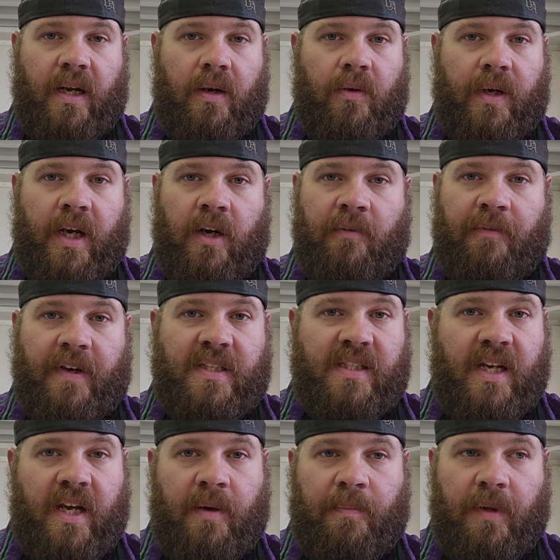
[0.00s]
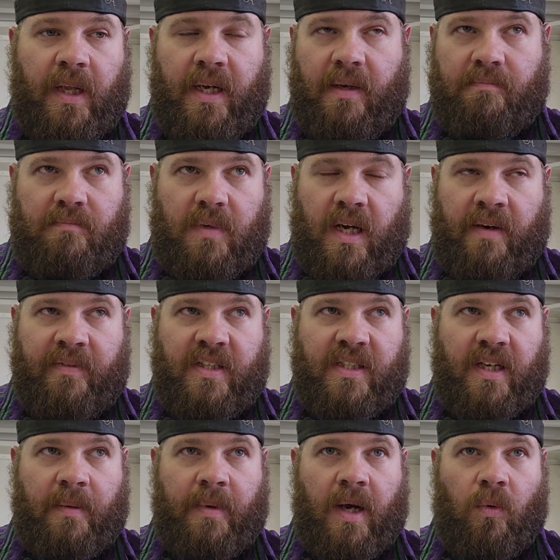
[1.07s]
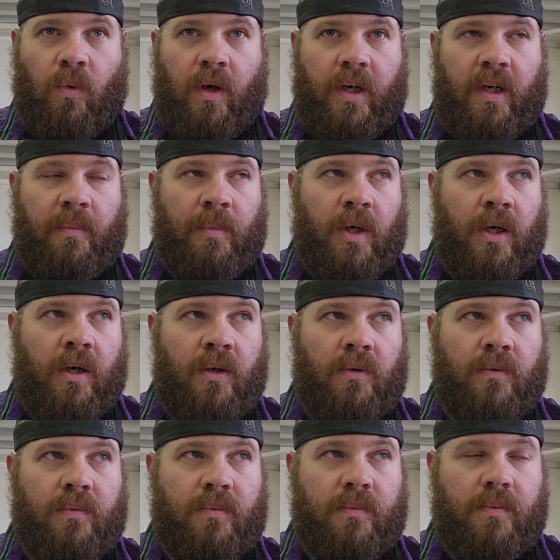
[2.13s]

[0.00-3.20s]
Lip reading: I don't care if I stay up late. Obviously, I'm not working tomorrow,